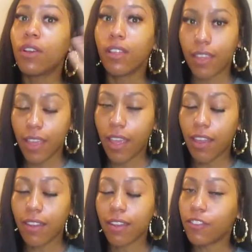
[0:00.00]
the
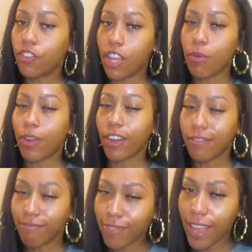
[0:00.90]
end of January.
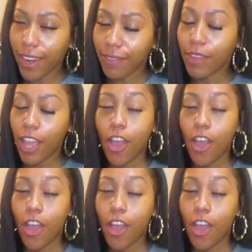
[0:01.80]
Get it?